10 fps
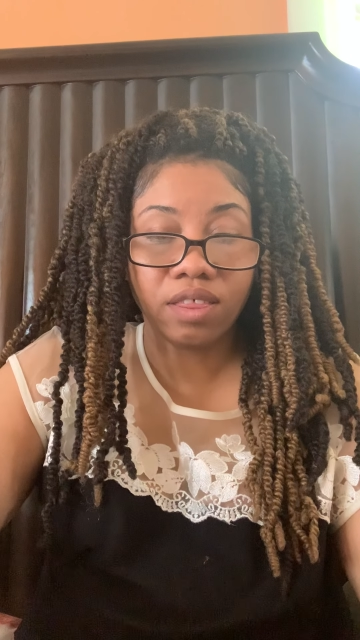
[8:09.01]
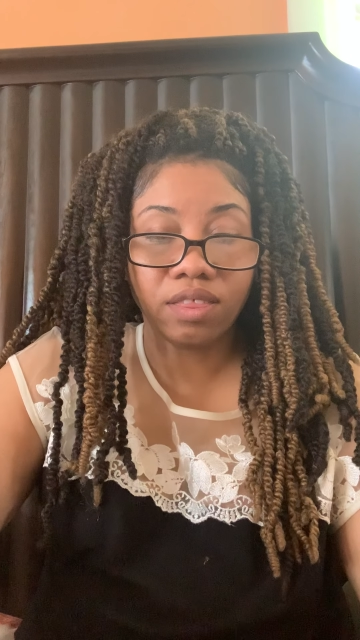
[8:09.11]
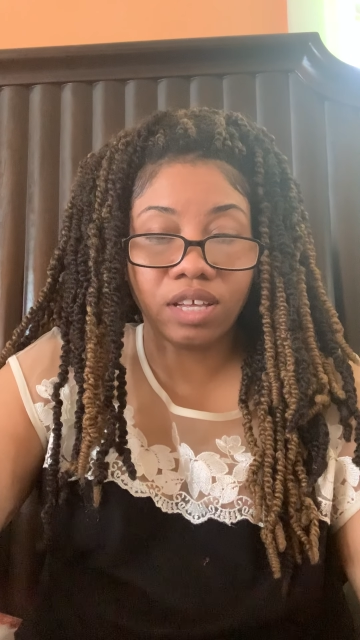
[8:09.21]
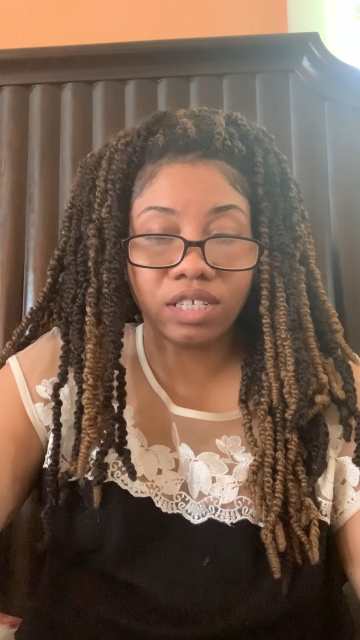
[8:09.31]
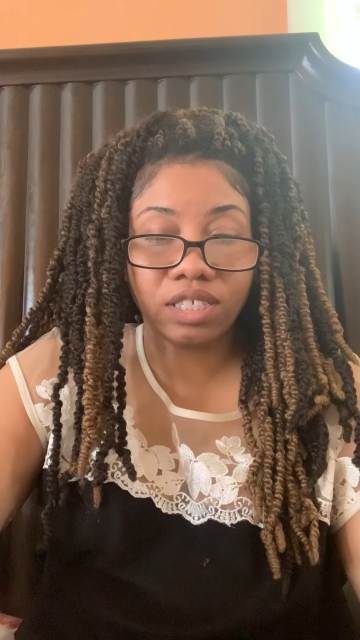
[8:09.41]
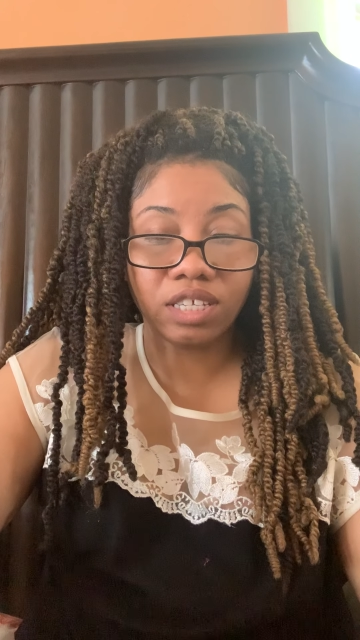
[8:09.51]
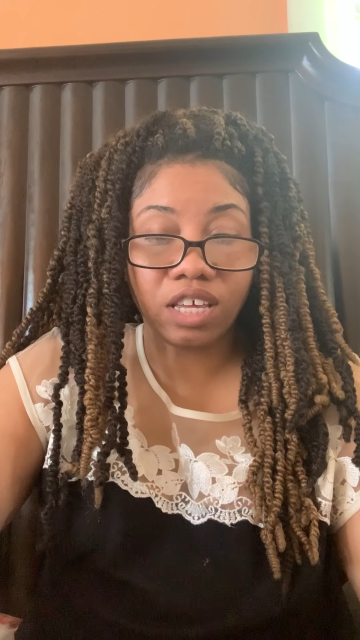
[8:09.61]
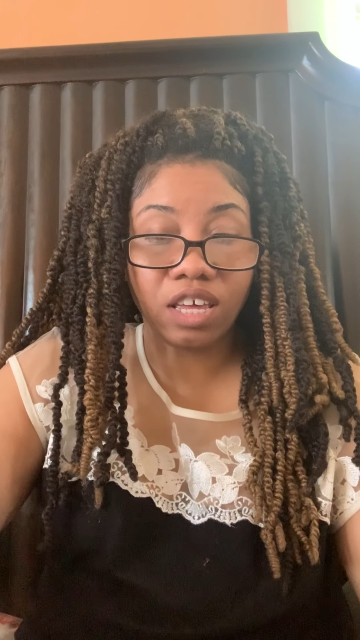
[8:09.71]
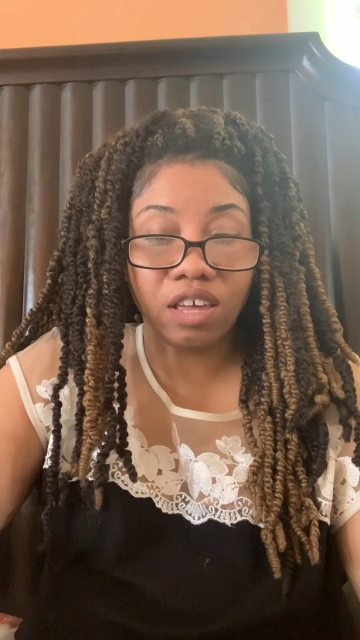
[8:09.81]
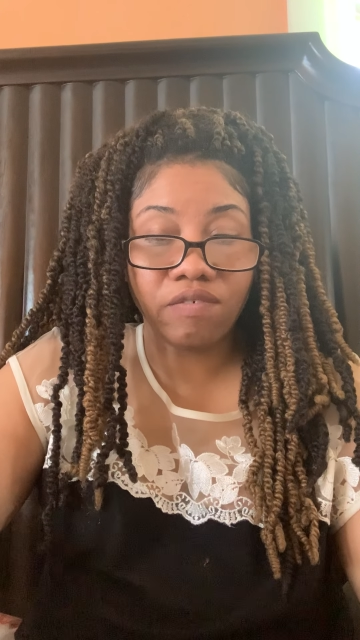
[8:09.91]
This
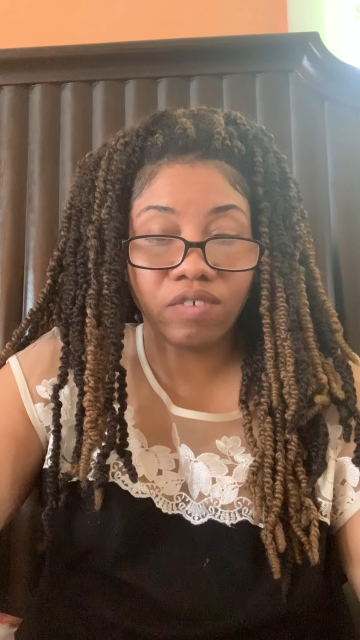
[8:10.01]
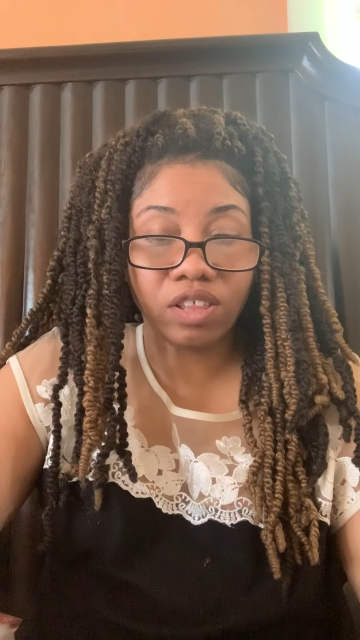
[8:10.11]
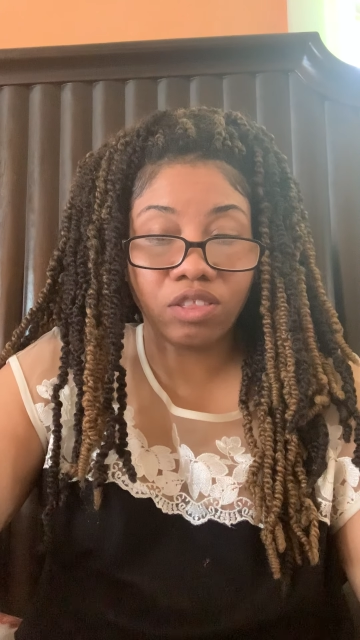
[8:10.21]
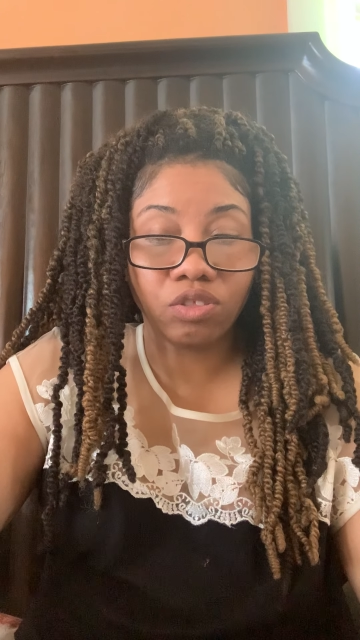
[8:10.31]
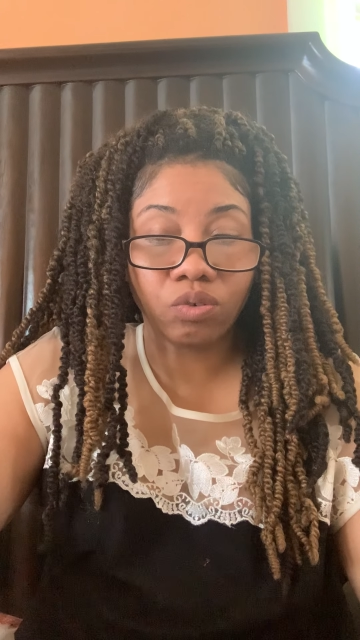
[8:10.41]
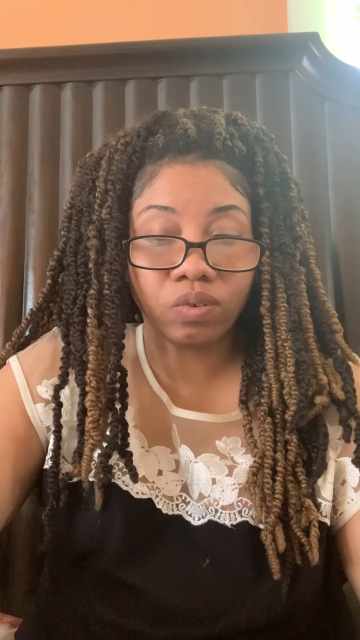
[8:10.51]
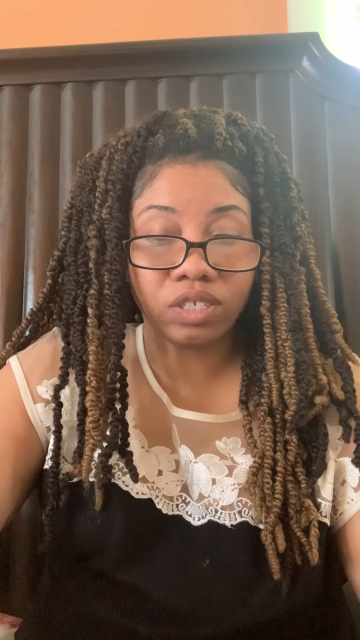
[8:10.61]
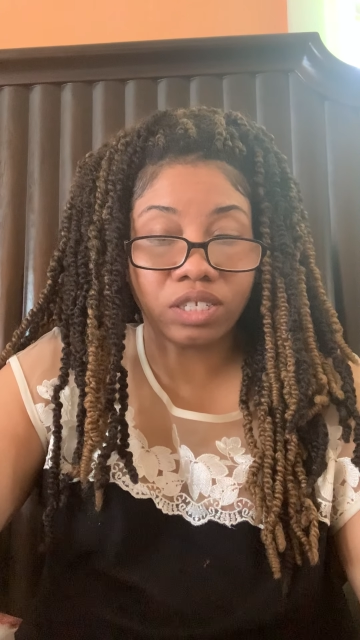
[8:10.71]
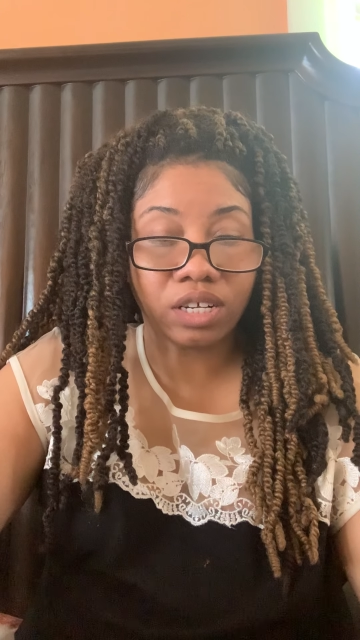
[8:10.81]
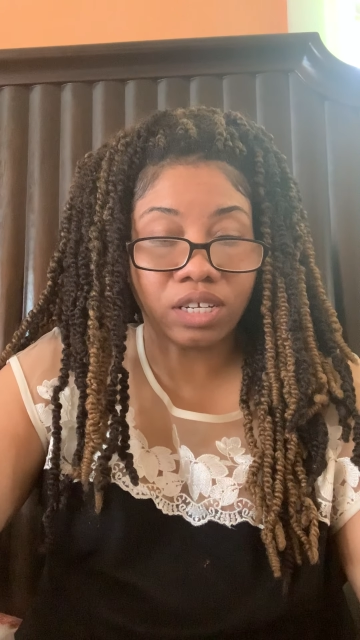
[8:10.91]
even through
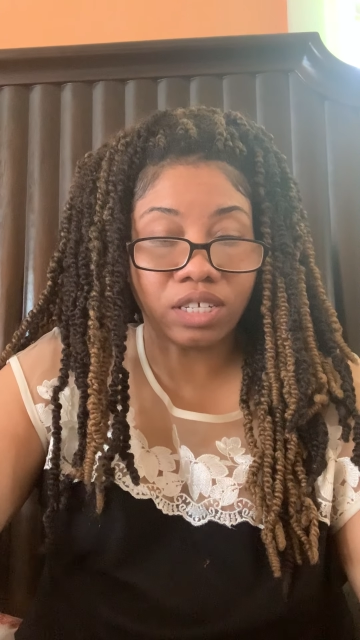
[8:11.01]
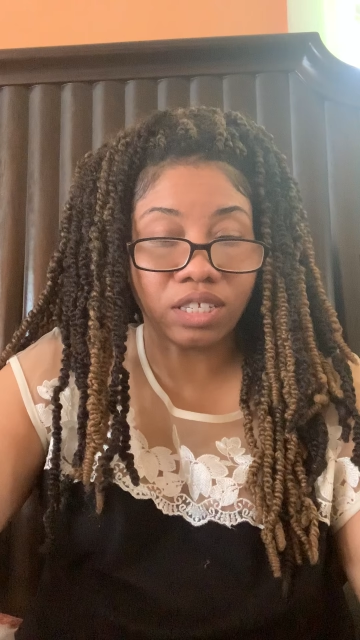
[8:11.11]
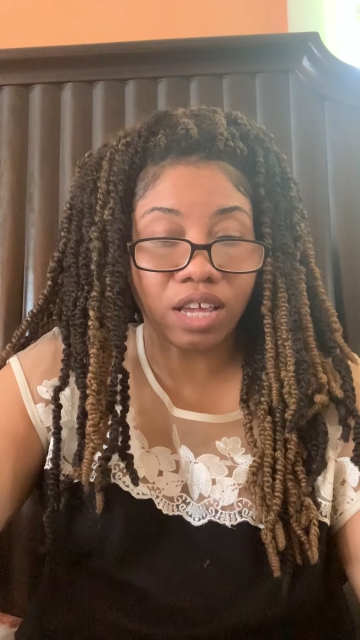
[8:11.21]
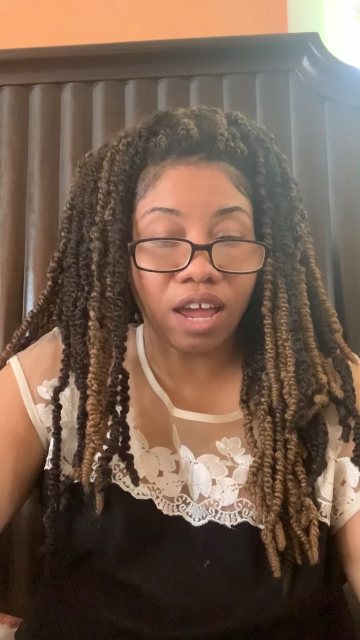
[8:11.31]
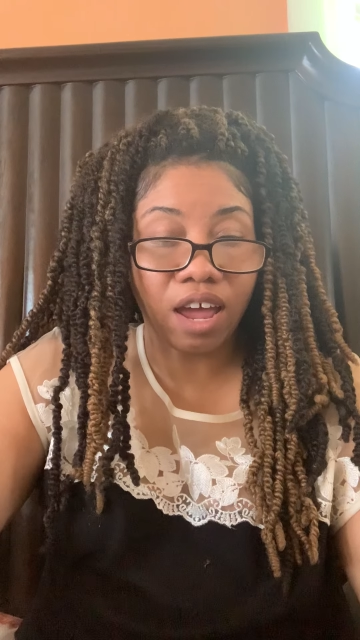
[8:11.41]
studies,